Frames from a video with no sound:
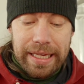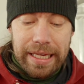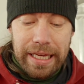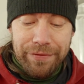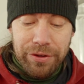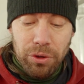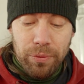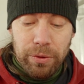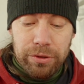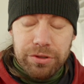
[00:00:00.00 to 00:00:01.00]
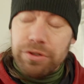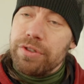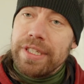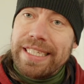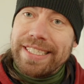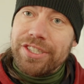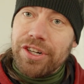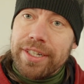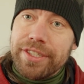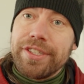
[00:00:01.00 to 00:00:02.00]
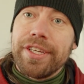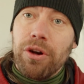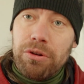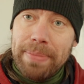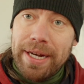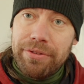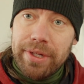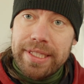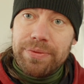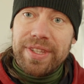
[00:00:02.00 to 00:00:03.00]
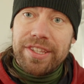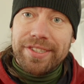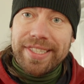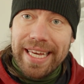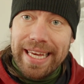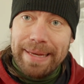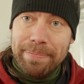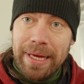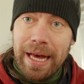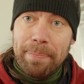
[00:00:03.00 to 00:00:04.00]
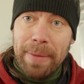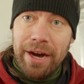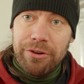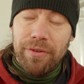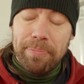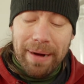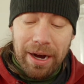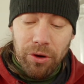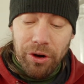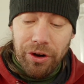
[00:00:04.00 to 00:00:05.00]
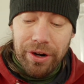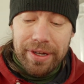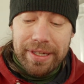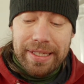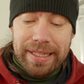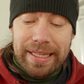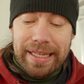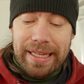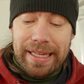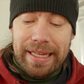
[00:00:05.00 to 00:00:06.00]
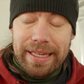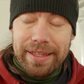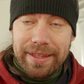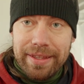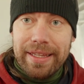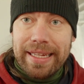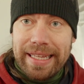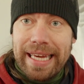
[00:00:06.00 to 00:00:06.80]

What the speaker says: if you would discharge the old batteries with the same amount of power that